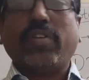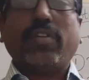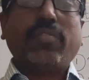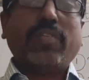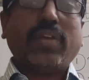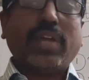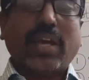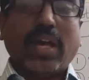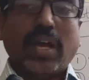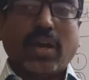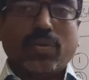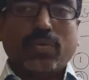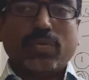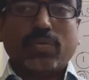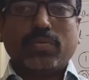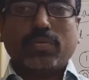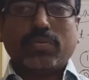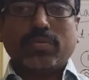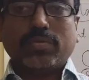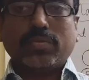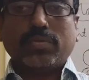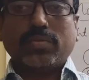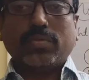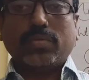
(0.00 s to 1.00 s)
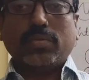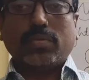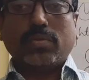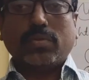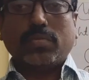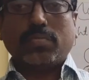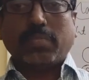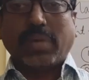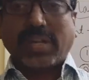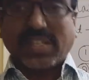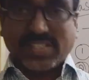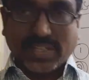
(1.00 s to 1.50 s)
we have
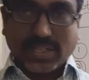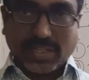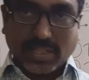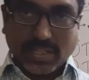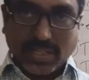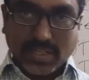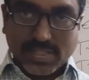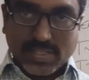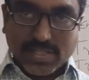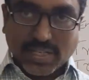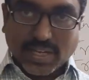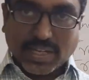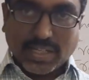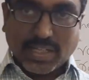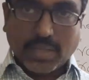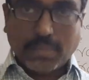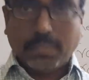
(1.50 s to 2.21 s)
by sitting inside the